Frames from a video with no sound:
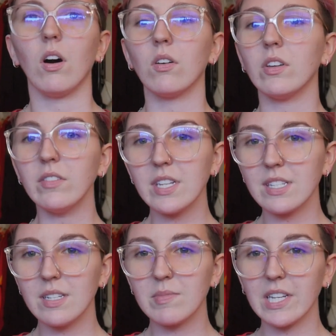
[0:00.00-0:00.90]
Although this
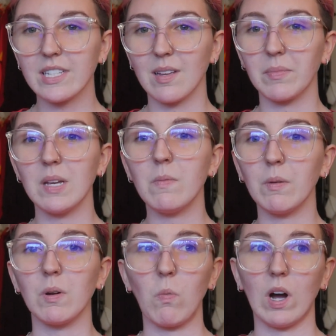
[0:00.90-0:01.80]
seems like something we
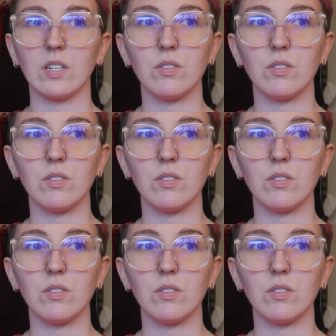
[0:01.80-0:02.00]
would want